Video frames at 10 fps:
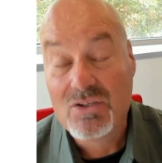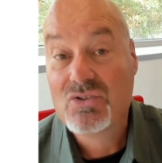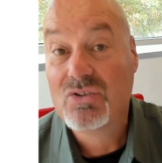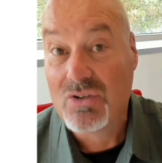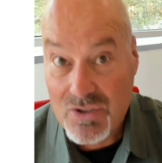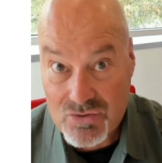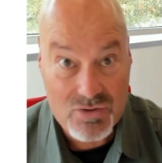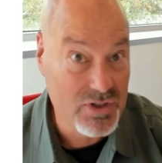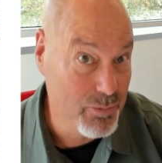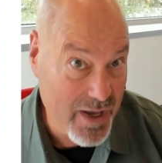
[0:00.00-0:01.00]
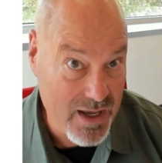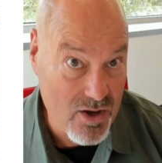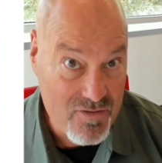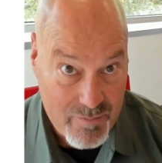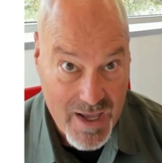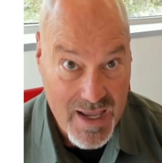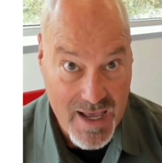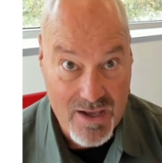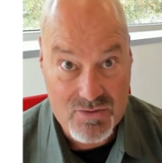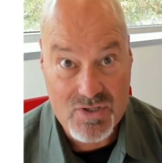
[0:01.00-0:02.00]
to literally pay off my
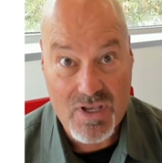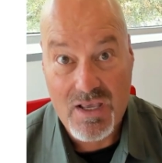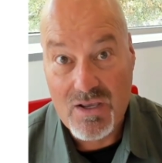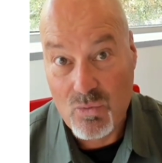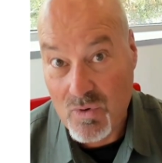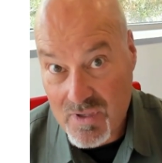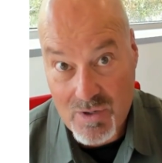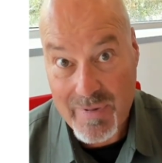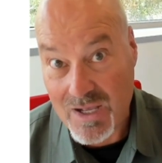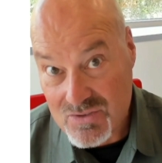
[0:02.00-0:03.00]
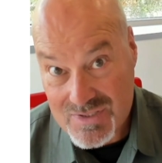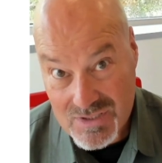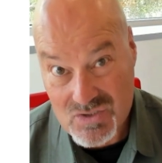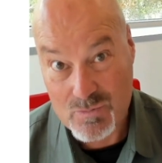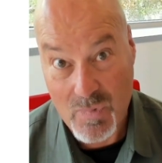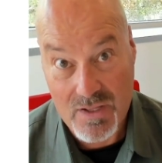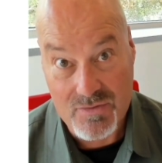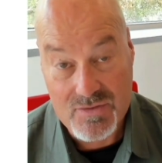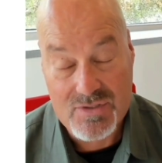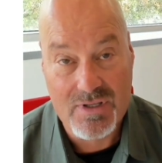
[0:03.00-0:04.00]
house within about 6
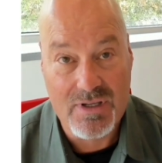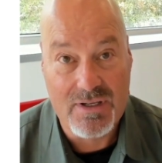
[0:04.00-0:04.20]
months.